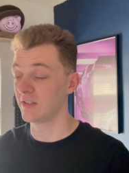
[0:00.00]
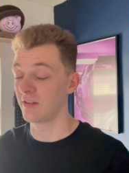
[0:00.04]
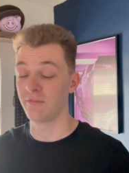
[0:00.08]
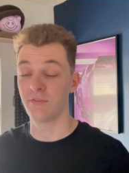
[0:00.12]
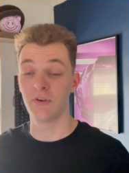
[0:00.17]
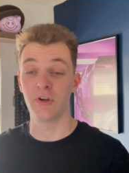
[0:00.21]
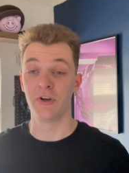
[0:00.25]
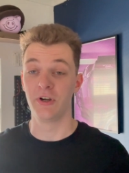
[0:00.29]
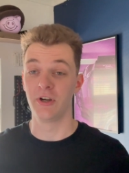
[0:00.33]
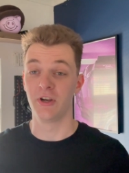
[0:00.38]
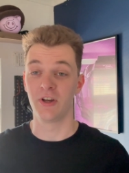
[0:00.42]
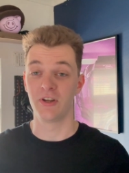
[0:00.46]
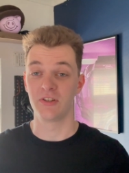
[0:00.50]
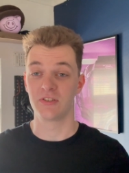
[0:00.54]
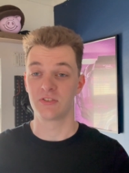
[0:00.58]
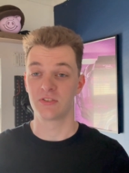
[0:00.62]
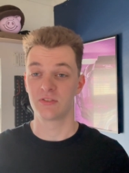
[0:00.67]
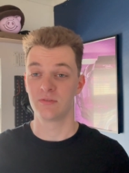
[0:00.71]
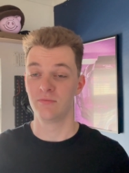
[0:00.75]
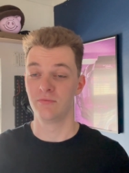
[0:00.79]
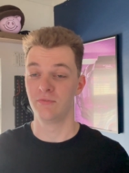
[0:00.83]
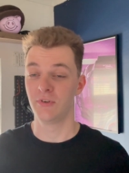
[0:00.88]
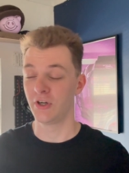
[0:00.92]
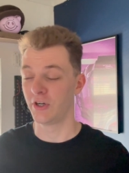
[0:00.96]
a very
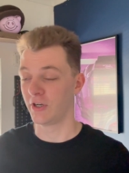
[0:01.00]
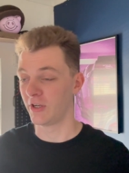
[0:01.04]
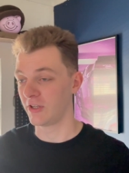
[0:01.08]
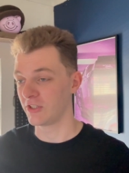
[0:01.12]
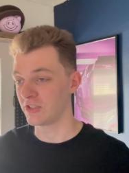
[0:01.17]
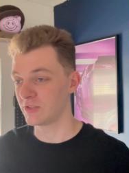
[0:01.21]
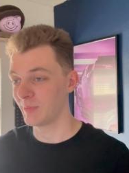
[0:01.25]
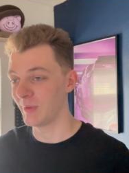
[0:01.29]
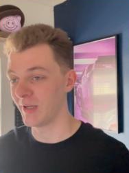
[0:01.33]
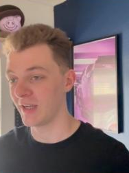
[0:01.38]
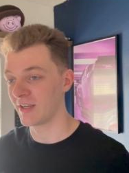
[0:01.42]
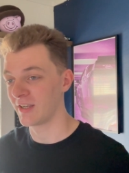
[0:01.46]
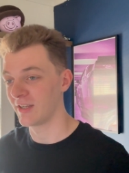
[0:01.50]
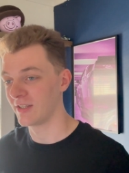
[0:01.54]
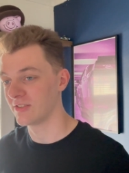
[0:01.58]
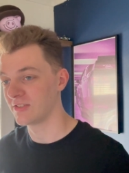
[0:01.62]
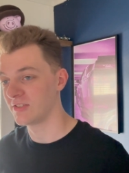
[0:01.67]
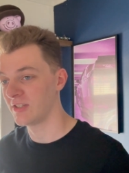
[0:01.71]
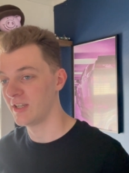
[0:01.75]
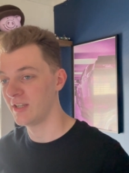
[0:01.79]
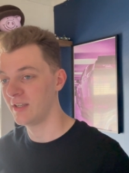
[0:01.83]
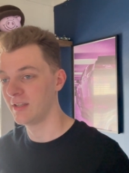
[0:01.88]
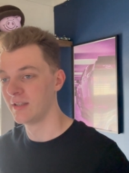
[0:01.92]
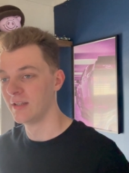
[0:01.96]
nice, very nice spec I'd
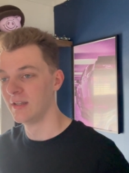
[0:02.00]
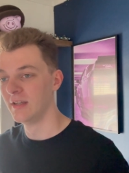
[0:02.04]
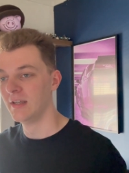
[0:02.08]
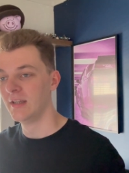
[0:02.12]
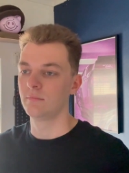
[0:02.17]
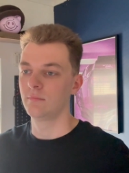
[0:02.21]
say.